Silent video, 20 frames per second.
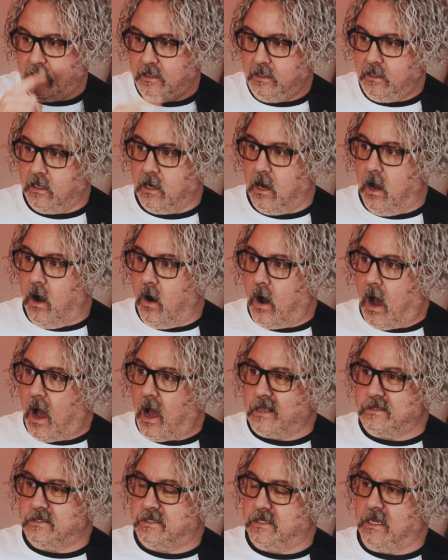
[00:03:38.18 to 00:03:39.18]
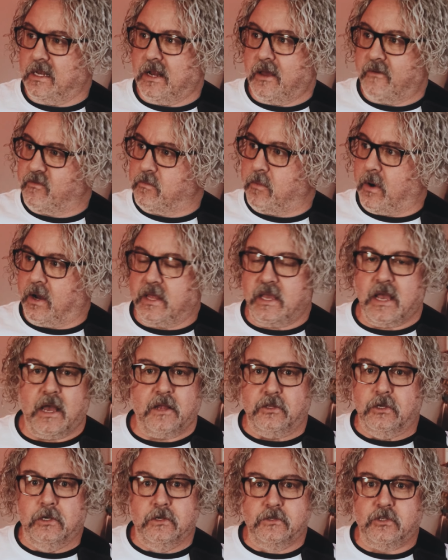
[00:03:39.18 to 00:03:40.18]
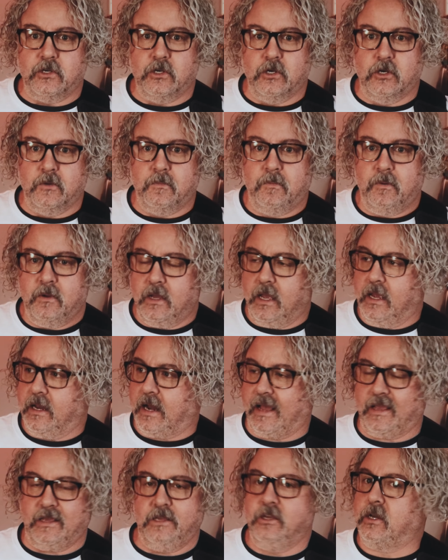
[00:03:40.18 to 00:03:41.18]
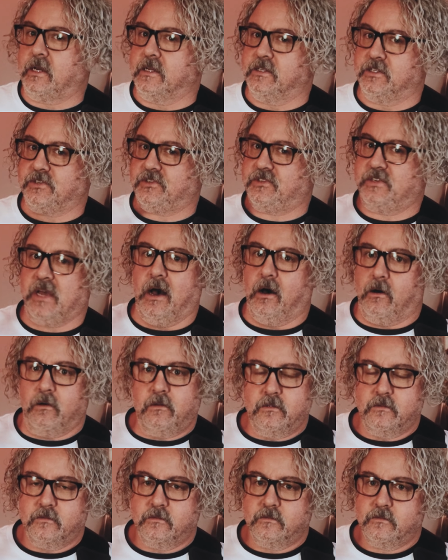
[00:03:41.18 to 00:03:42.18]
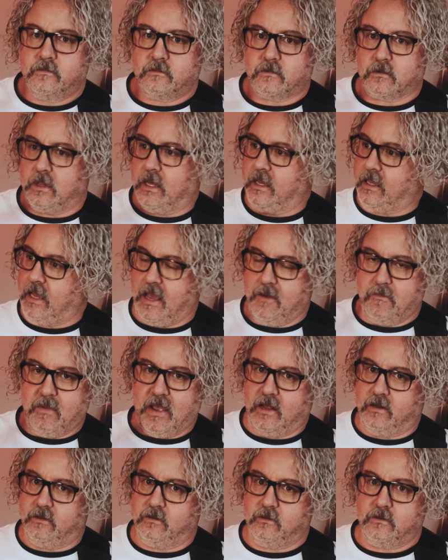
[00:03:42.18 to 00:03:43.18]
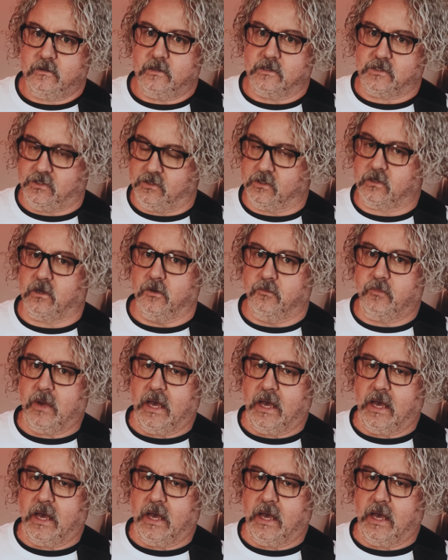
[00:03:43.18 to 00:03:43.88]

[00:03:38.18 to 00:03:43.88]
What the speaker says: You know, I've seen everybody on YouTube and you can just tell. Or like, hey man, this is a good